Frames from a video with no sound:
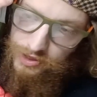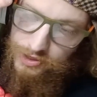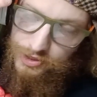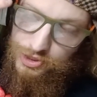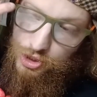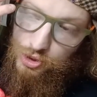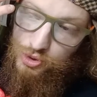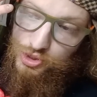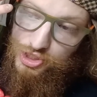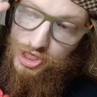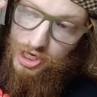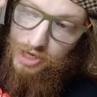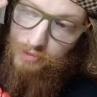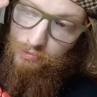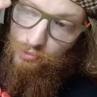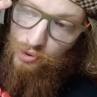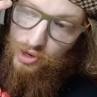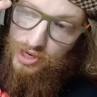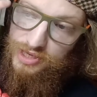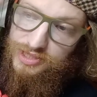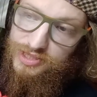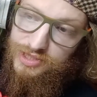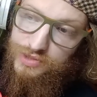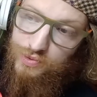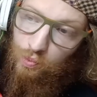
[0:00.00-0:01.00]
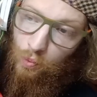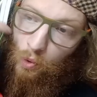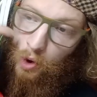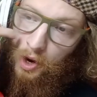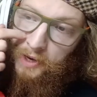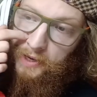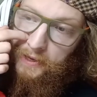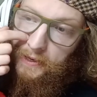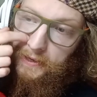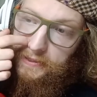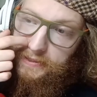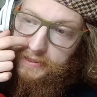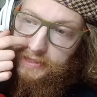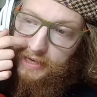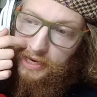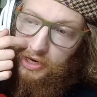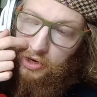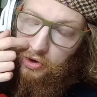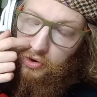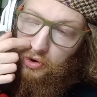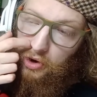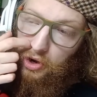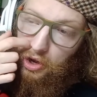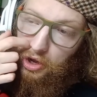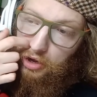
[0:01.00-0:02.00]
2 chicken breasts, 1
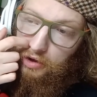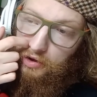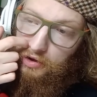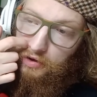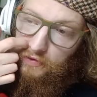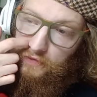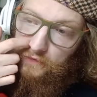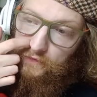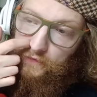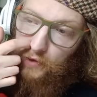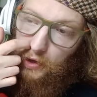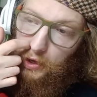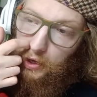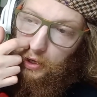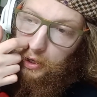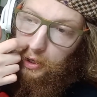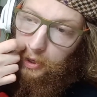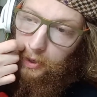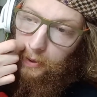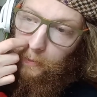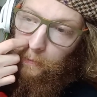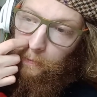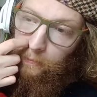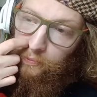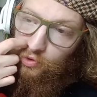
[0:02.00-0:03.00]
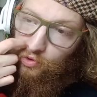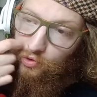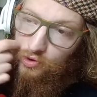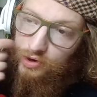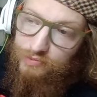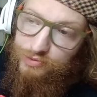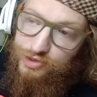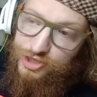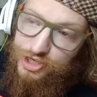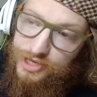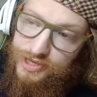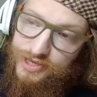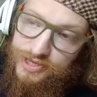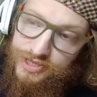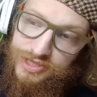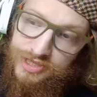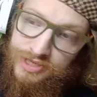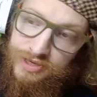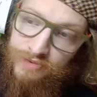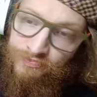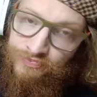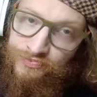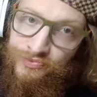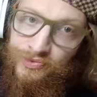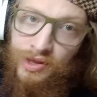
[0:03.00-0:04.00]
container of cream cheese,
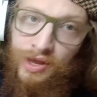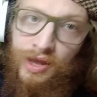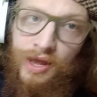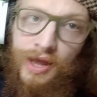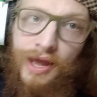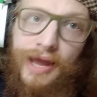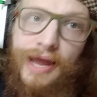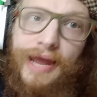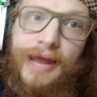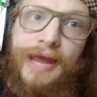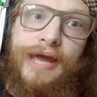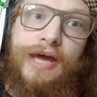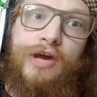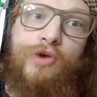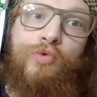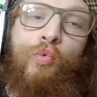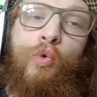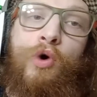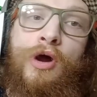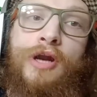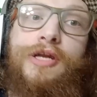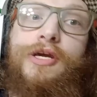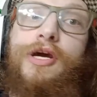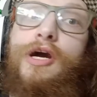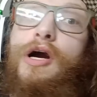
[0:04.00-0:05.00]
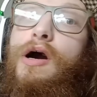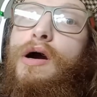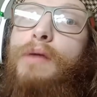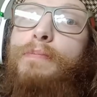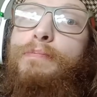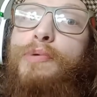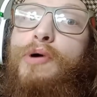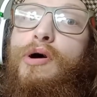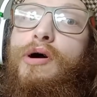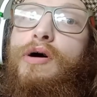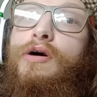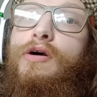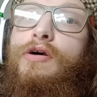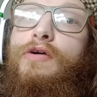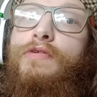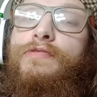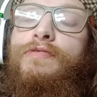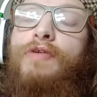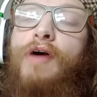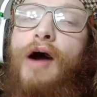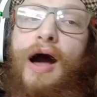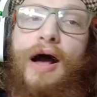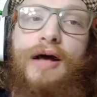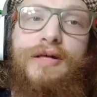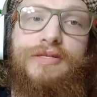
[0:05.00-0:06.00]
and 1 cup of
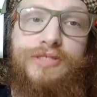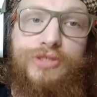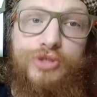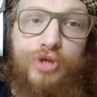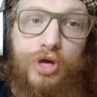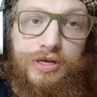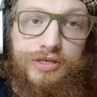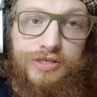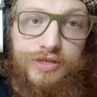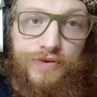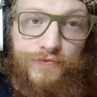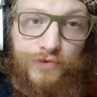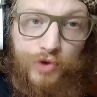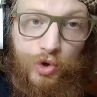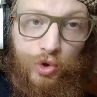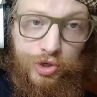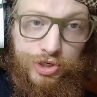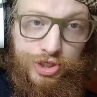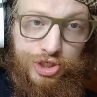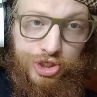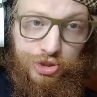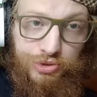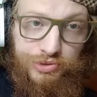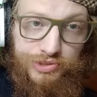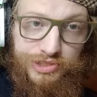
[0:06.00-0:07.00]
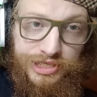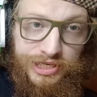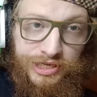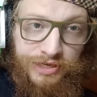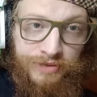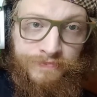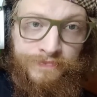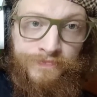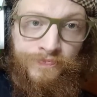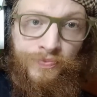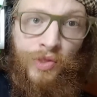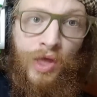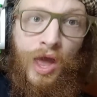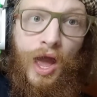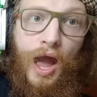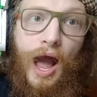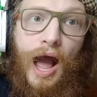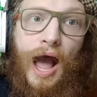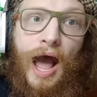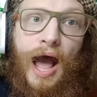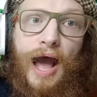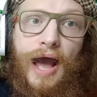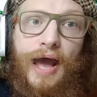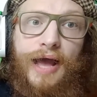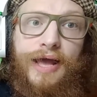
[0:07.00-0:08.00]
hot sauce of your choosing.
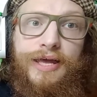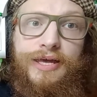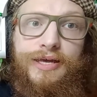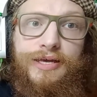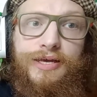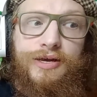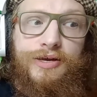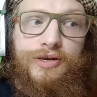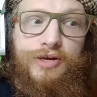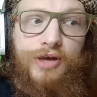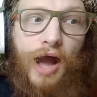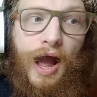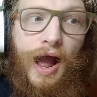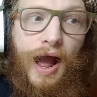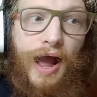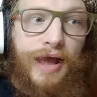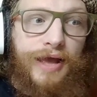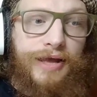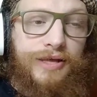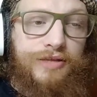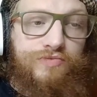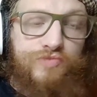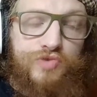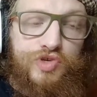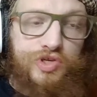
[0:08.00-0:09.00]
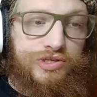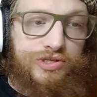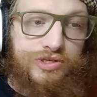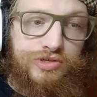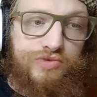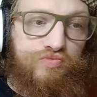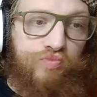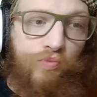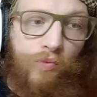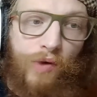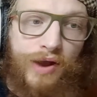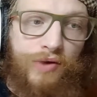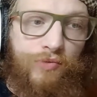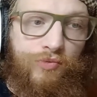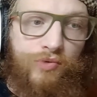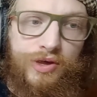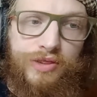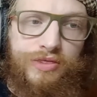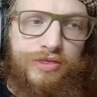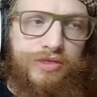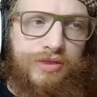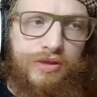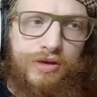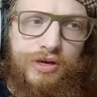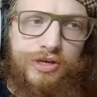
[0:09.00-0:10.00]
I just went
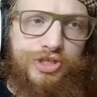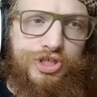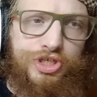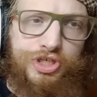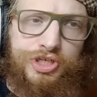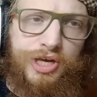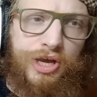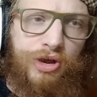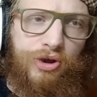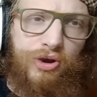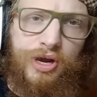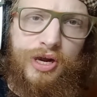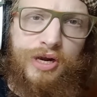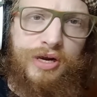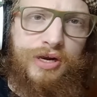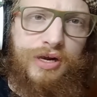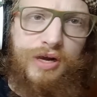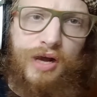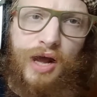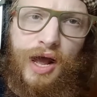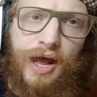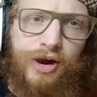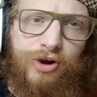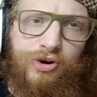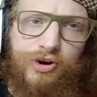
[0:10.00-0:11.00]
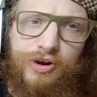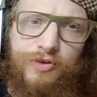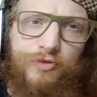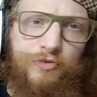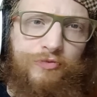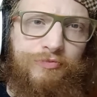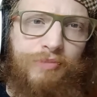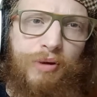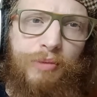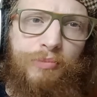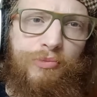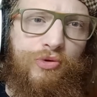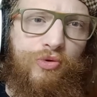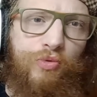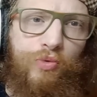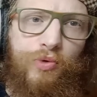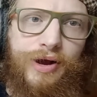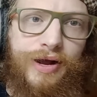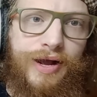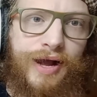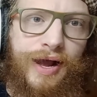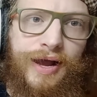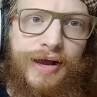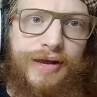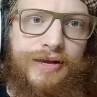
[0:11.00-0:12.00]
with a generic, I don't even remember what
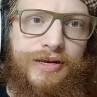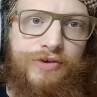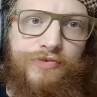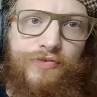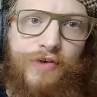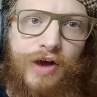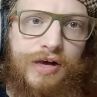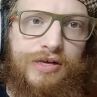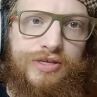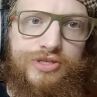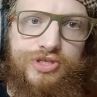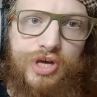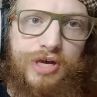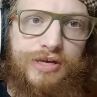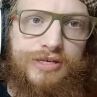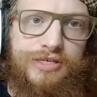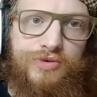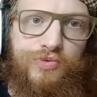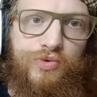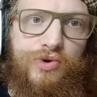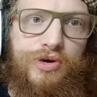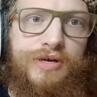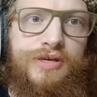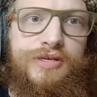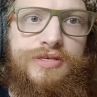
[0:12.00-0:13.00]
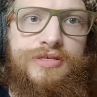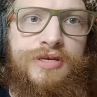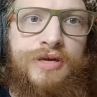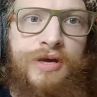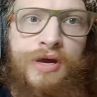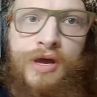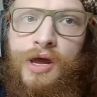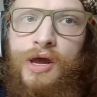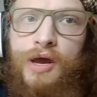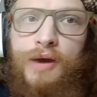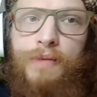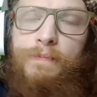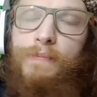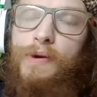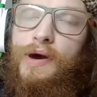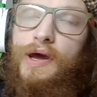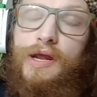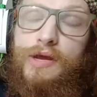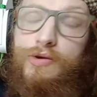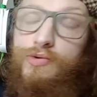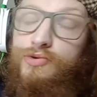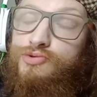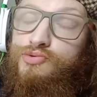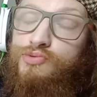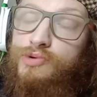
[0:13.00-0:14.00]
kind of hot sauce it was, but
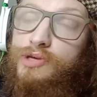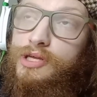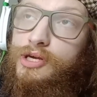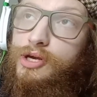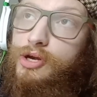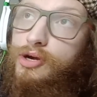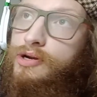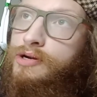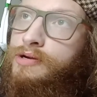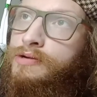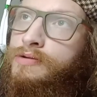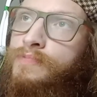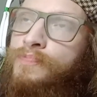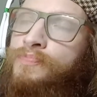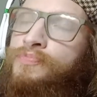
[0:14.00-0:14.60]
it was really good.